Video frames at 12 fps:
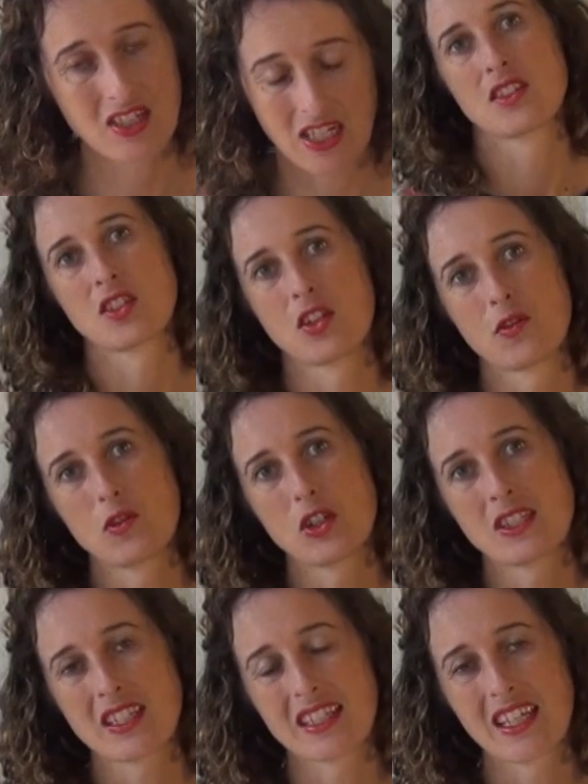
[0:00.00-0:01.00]
So the
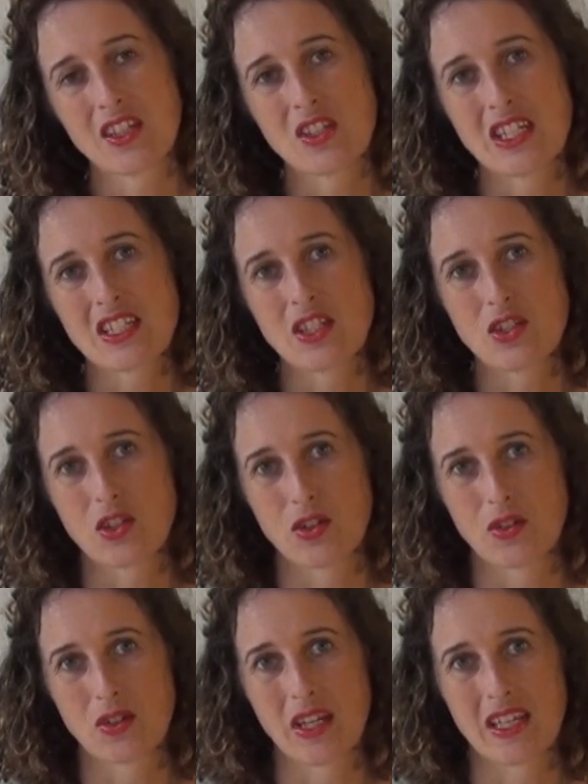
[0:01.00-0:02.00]
first thing that you need to
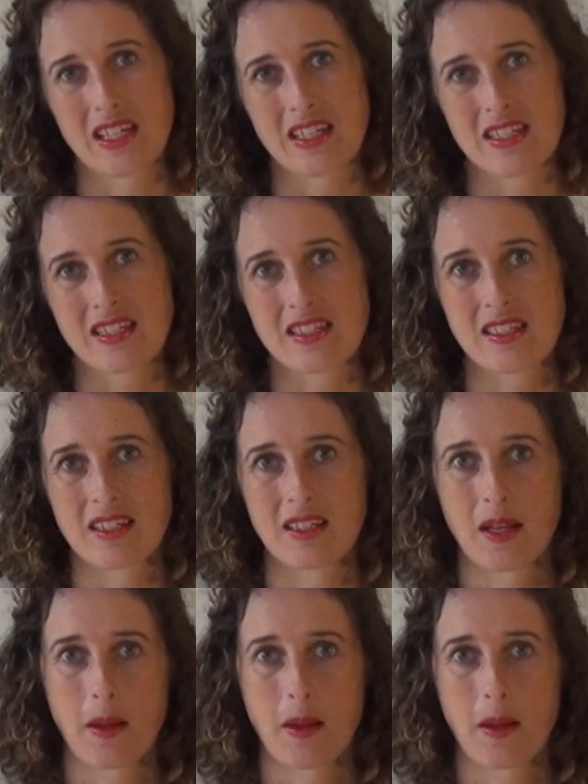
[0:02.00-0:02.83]
do is